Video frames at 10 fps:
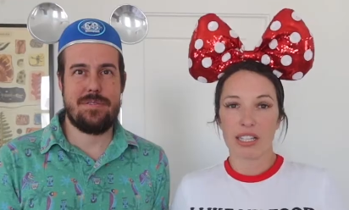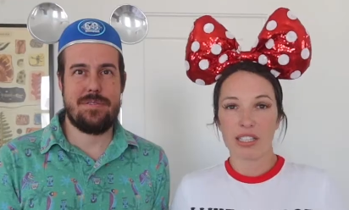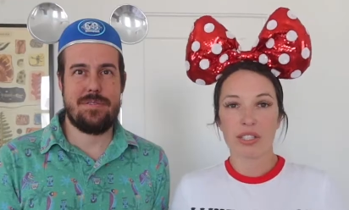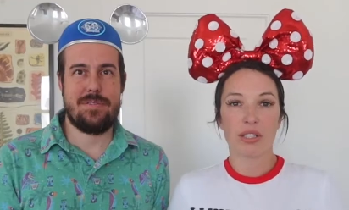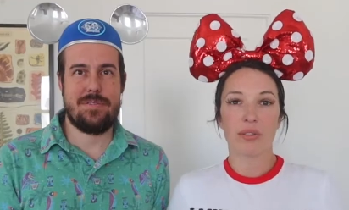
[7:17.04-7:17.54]

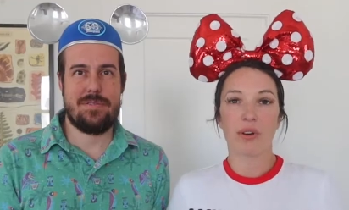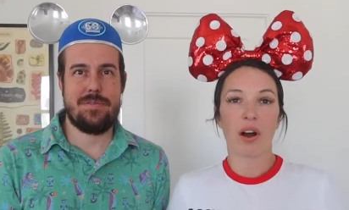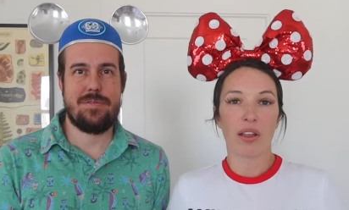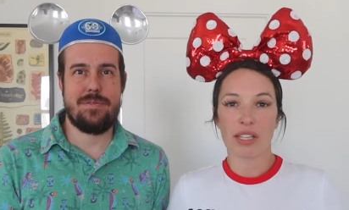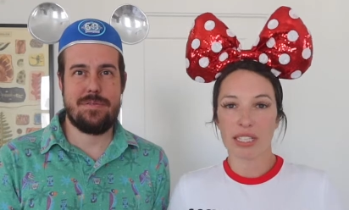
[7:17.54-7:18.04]
Speaker 1: just do
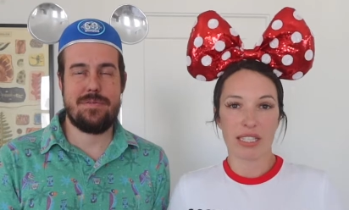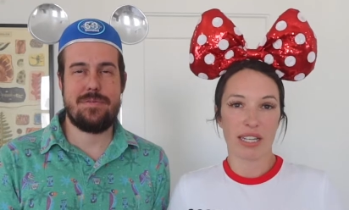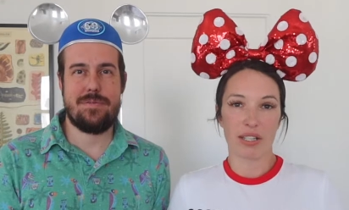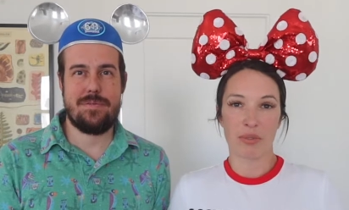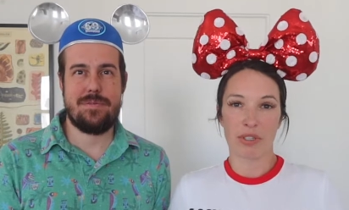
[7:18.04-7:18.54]
all the
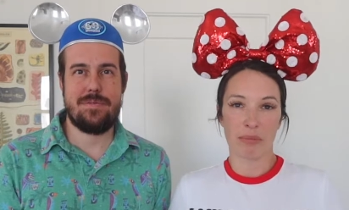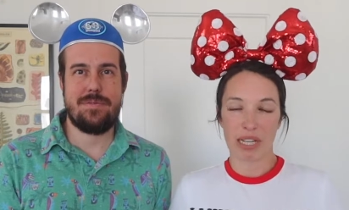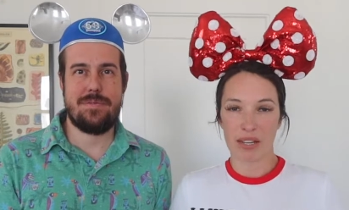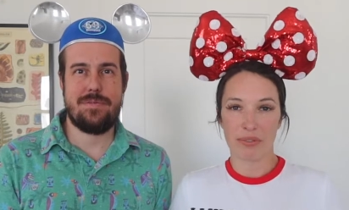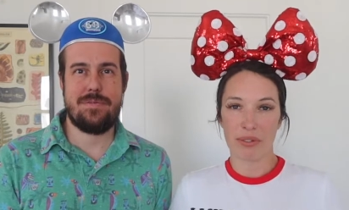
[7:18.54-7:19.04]
details with
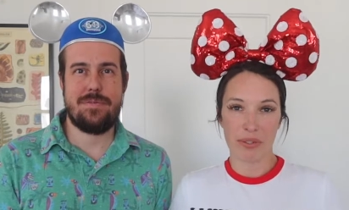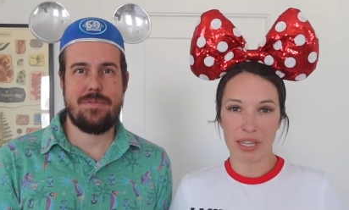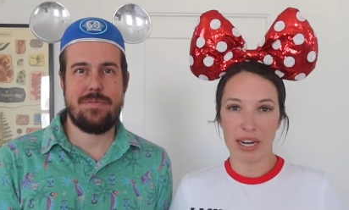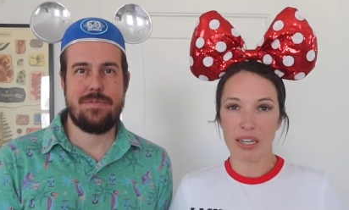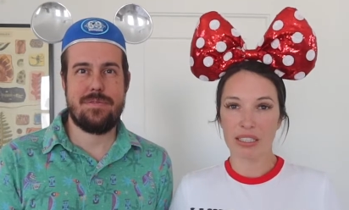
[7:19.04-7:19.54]
Mickey food
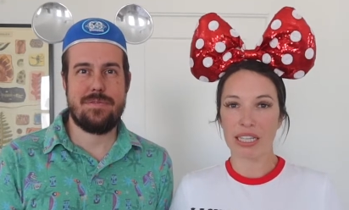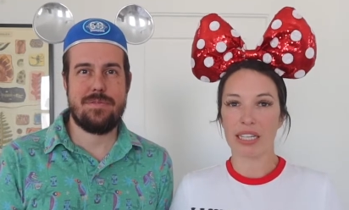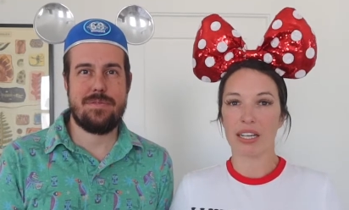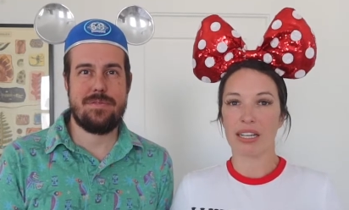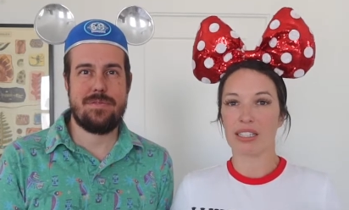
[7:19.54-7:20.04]
there.
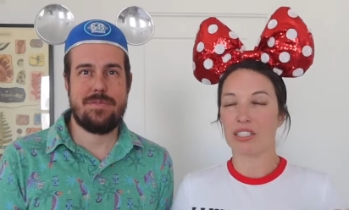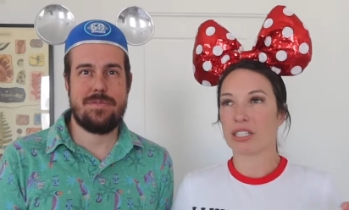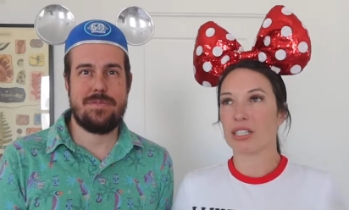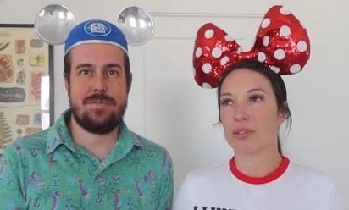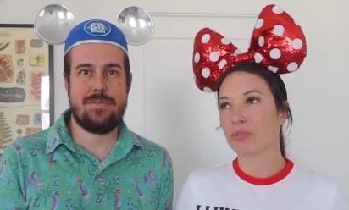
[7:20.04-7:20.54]
They and
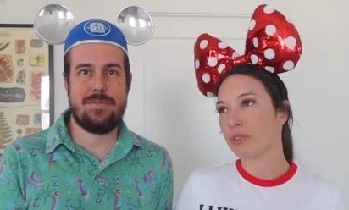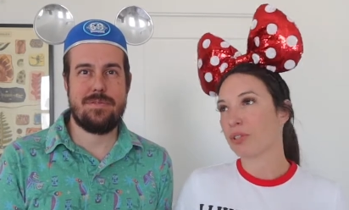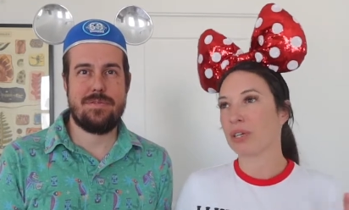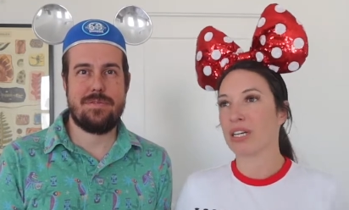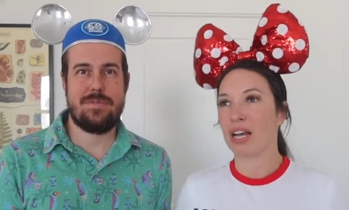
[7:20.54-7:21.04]
just in the
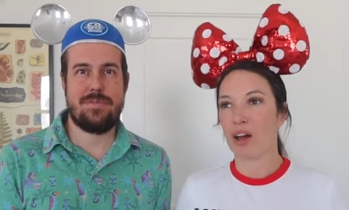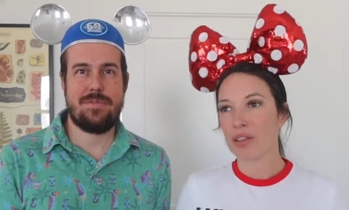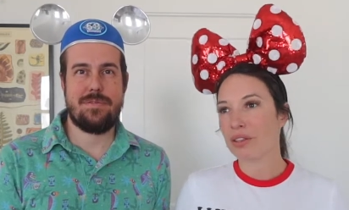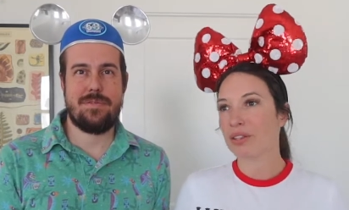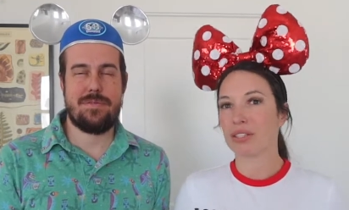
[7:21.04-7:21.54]
fruit and all
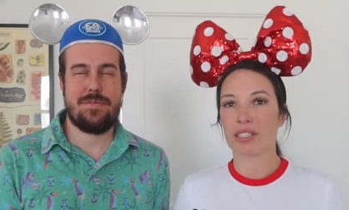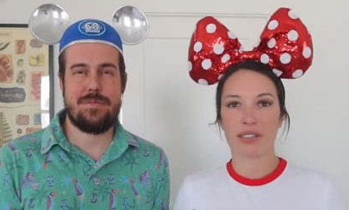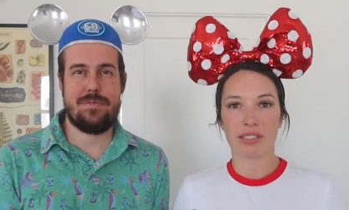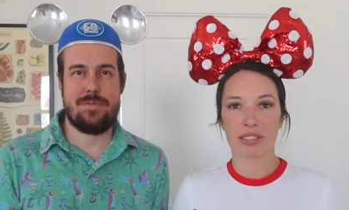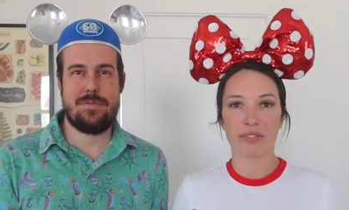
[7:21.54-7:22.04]
the little
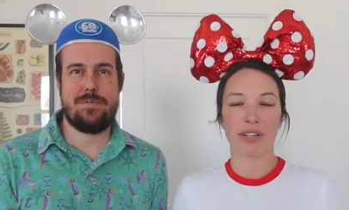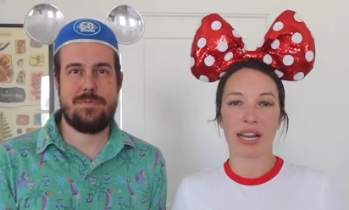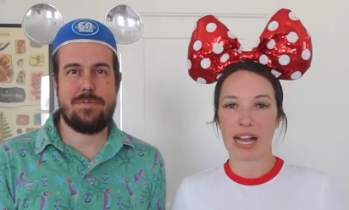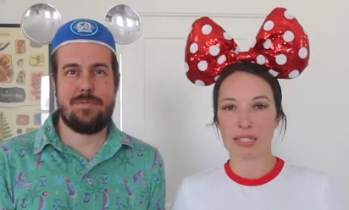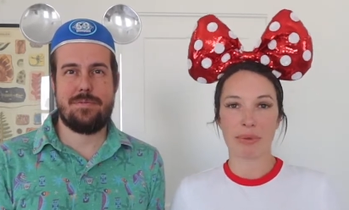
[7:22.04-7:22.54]
di different
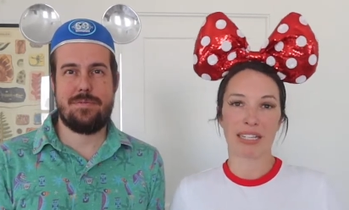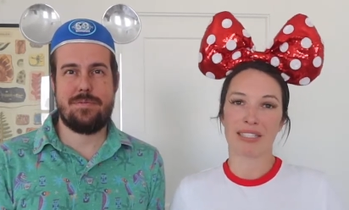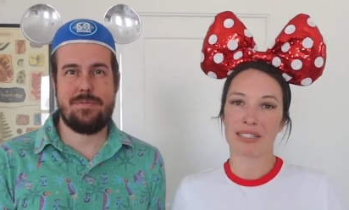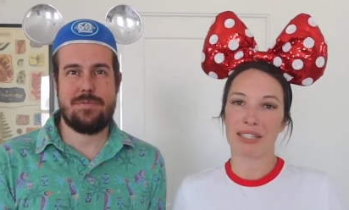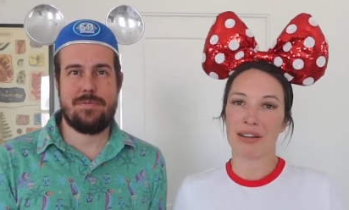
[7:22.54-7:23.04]

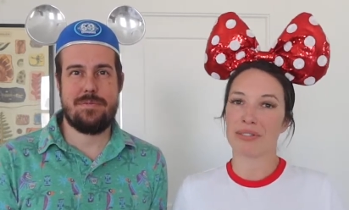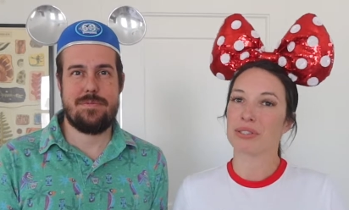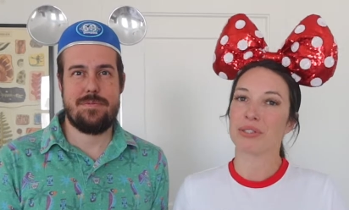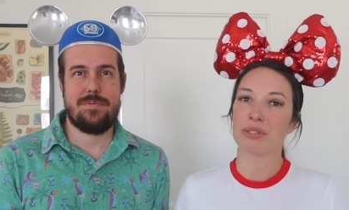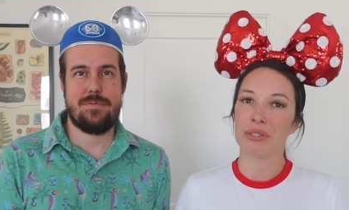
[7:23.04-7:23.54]
aspects and stuff.
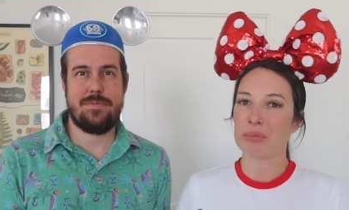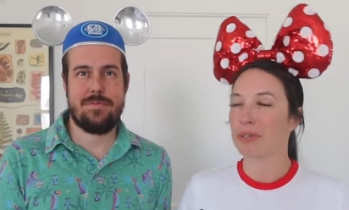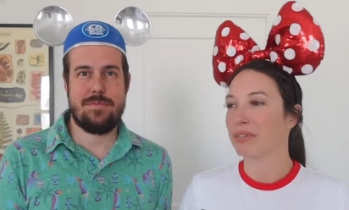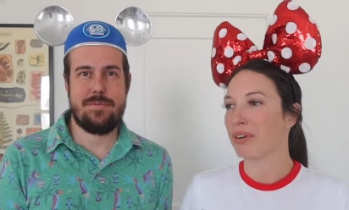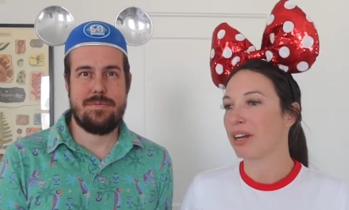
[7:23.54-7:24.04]
It's
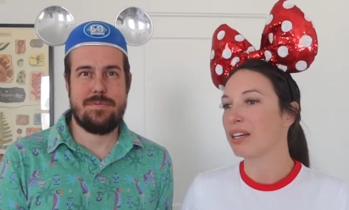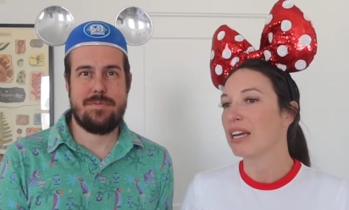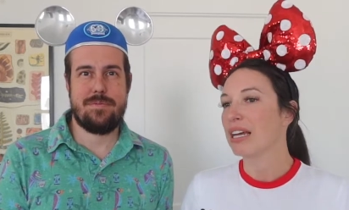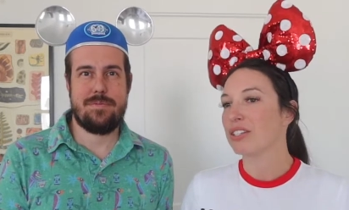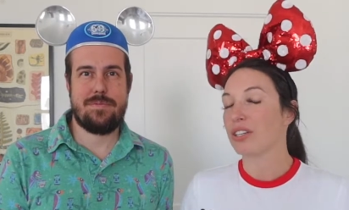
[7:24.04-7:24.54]
super fun.
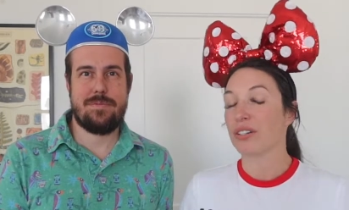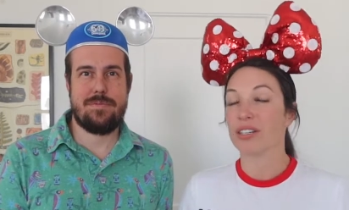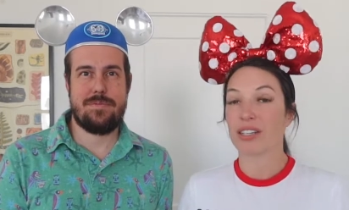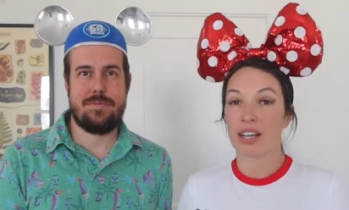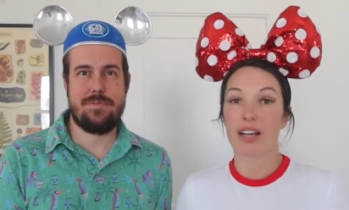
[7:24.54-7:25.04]
So you
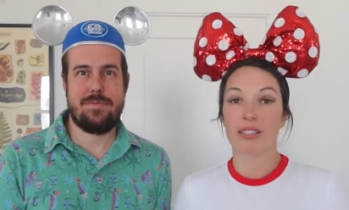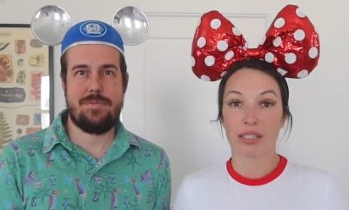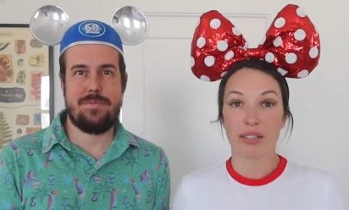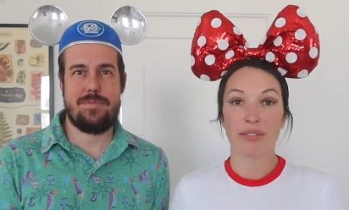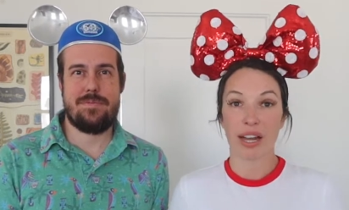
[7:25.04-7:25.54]
can
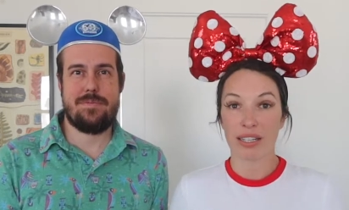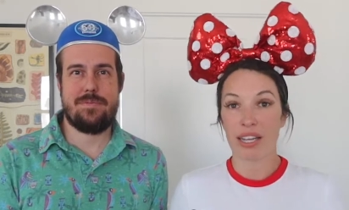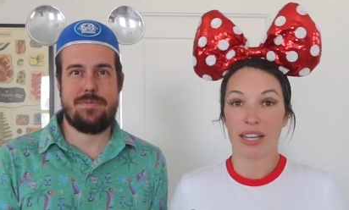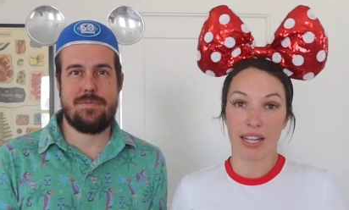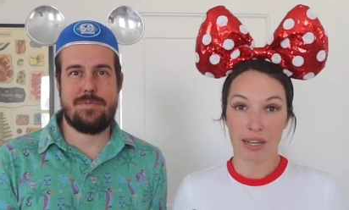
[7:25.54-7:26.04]
constantly find
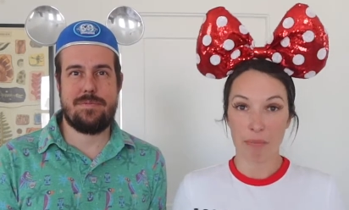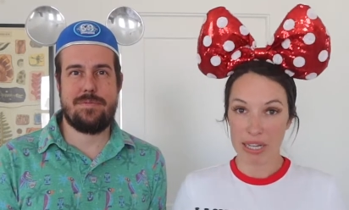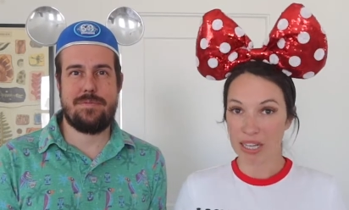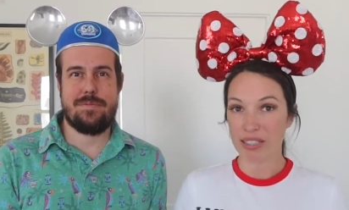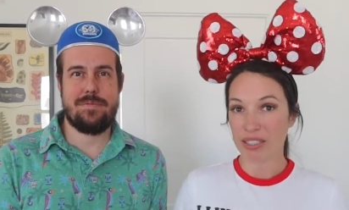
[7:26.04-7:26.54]
like hidden
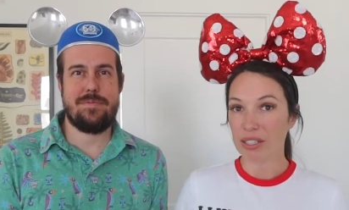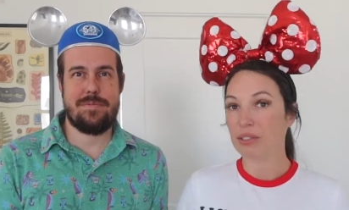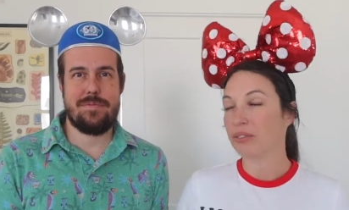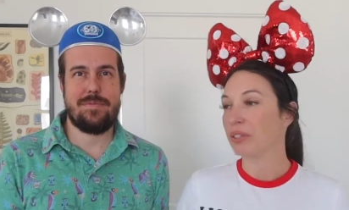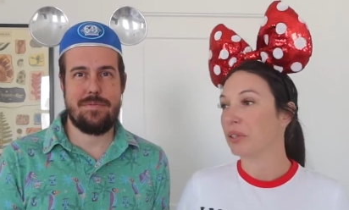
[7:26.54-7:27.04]
Mickeys in
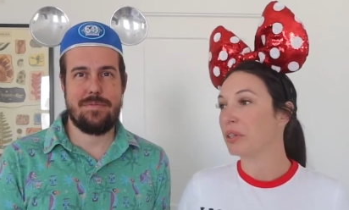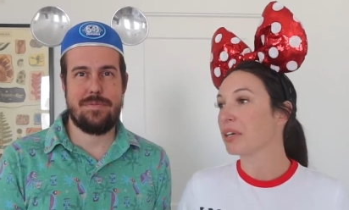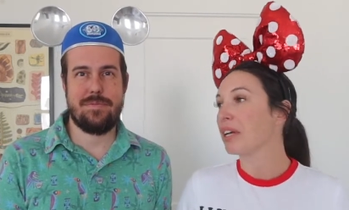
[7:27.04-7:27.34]
your food.